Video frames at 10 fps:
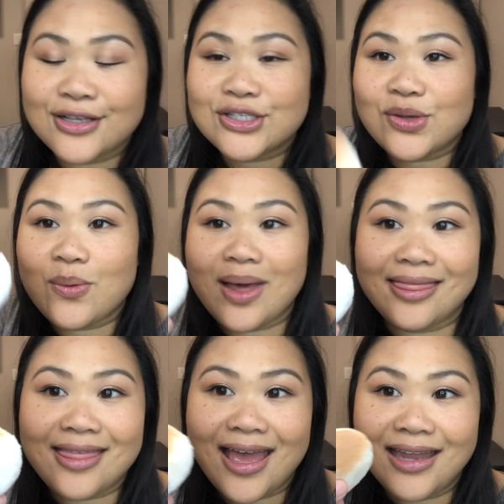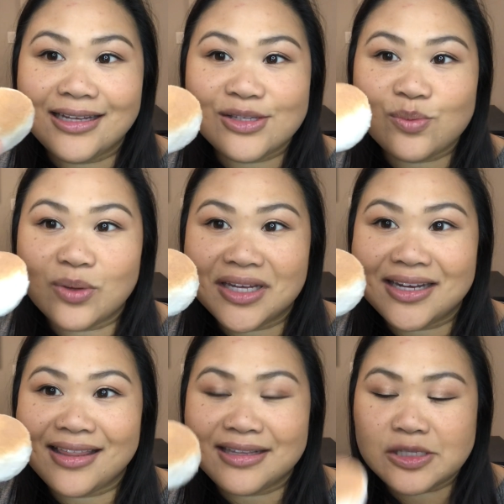So that is
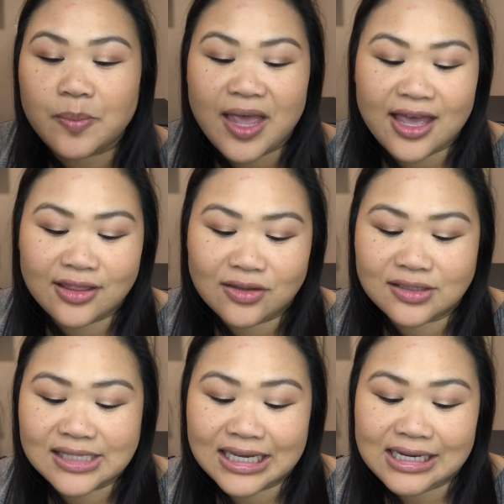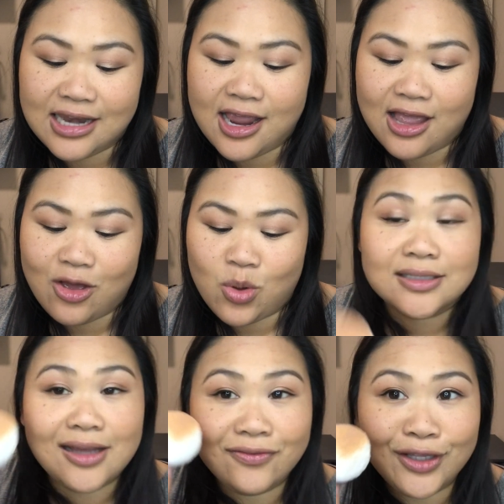what this pad looks like now.
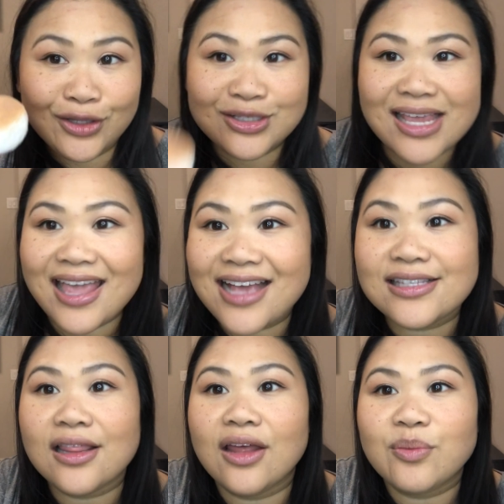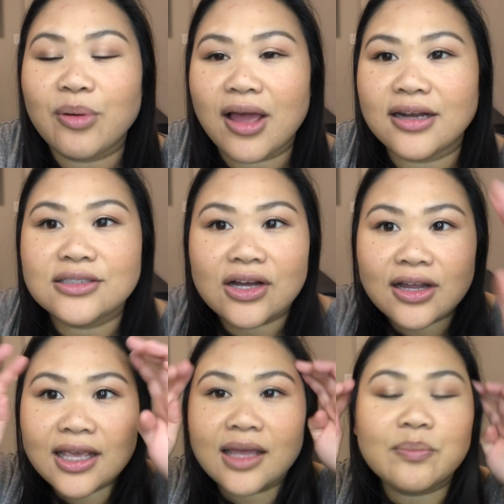Definitely looks like it has a lot of product
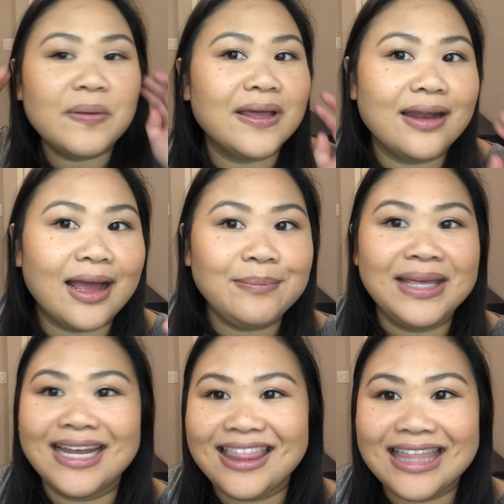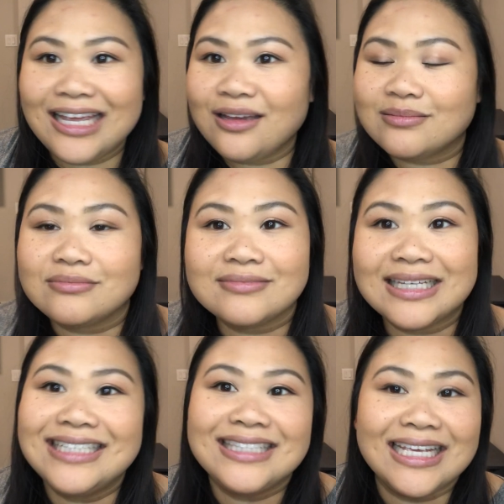on it, but I mean, I think
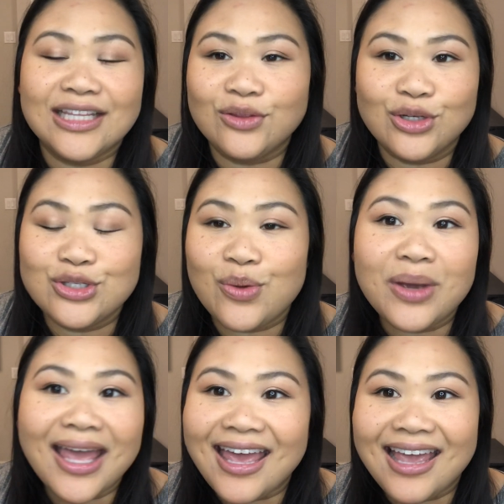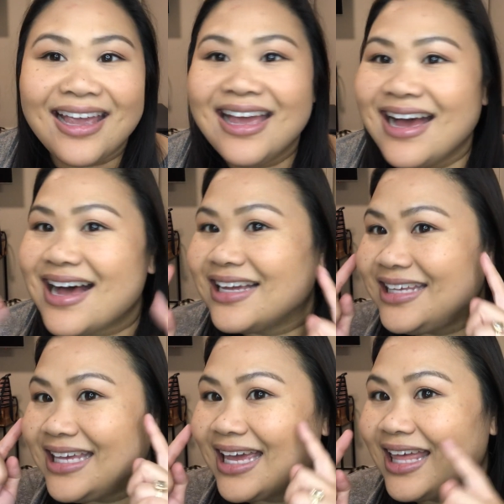it looks okay.
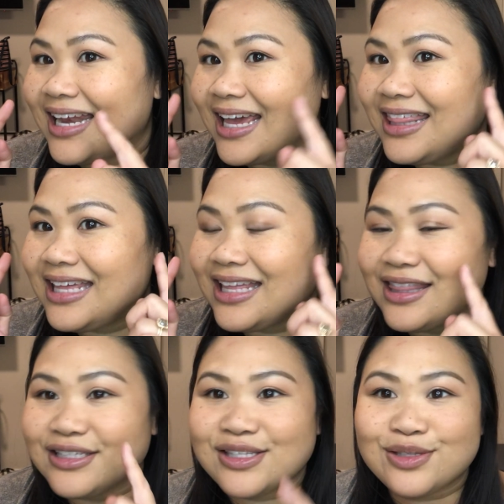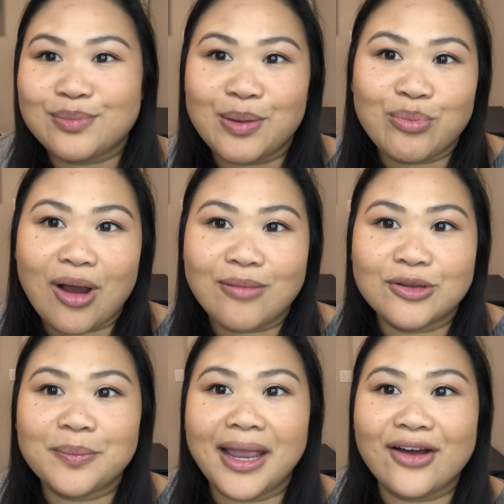Again, I think this is my
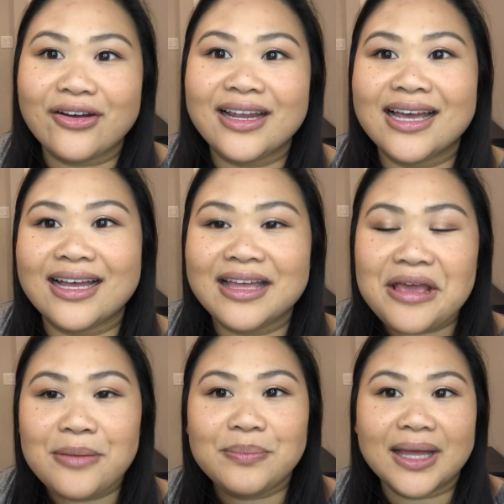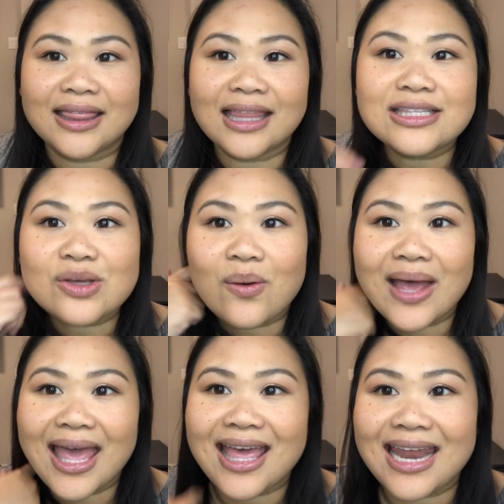problem area, but let's go
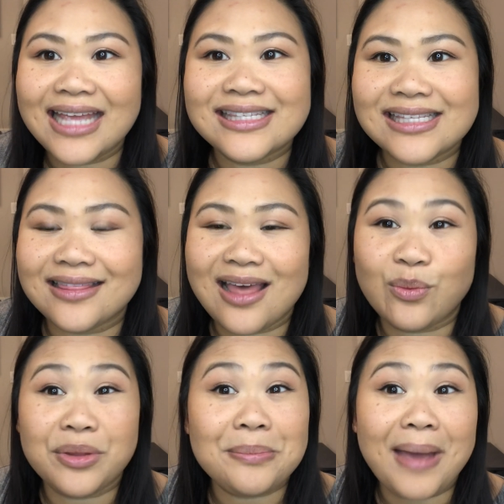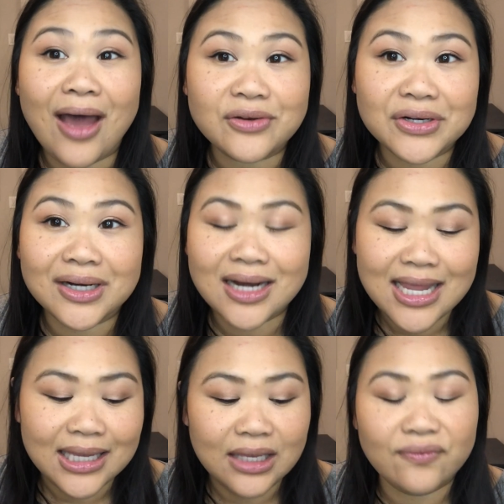ahead and set that with powder.
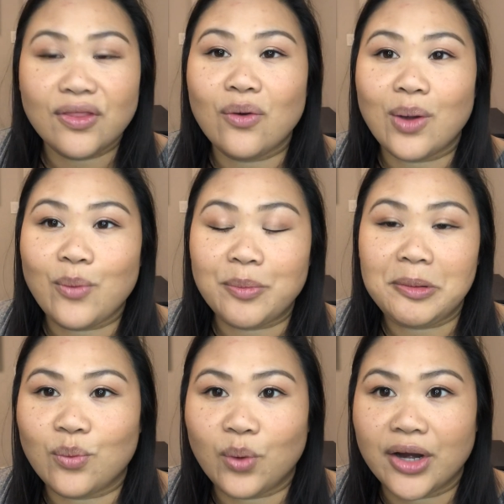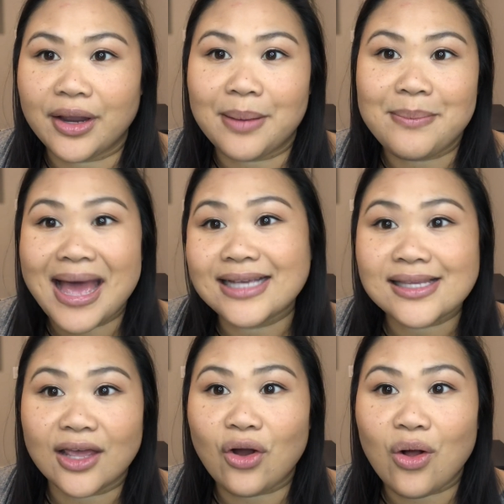Even though I won't be wearing a
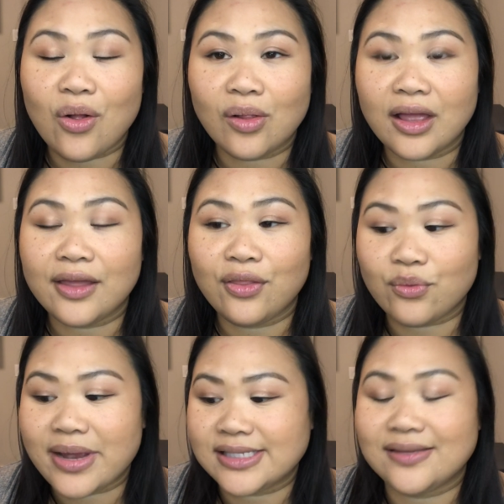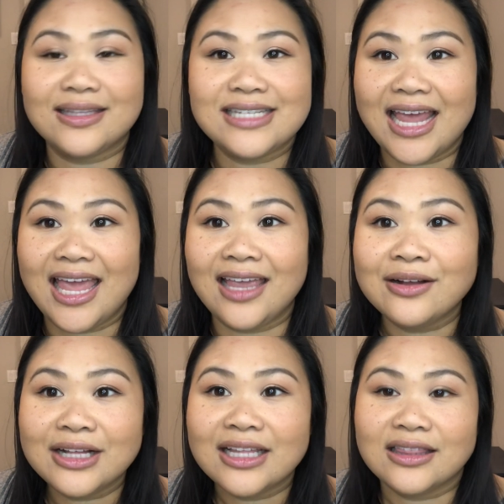mask at all the rest of the day,
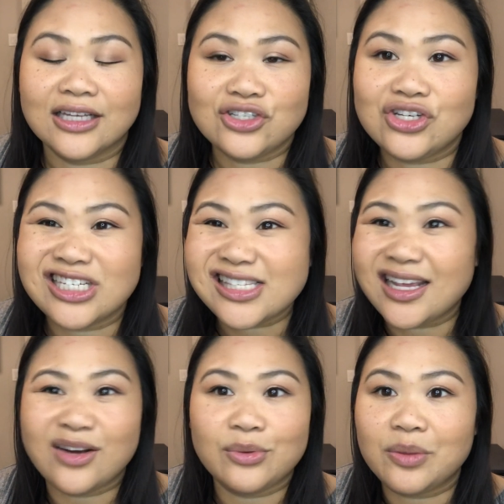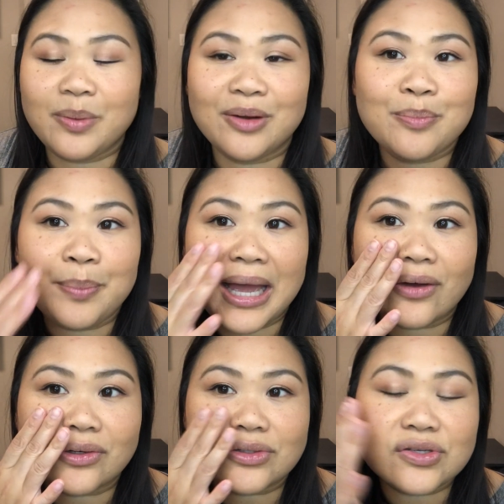let's just set it with a bit of
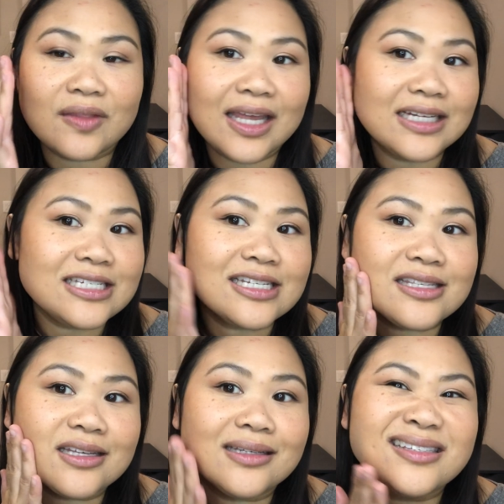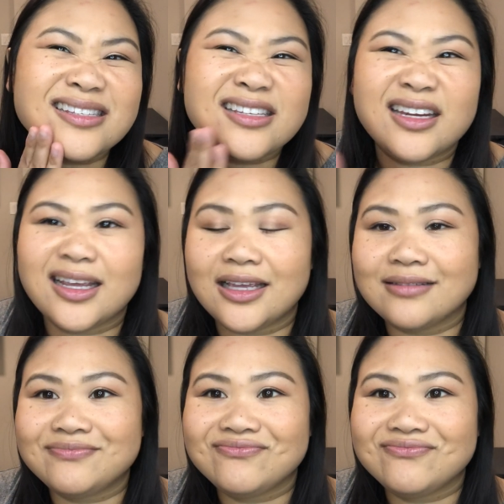powder so that it doesn't stay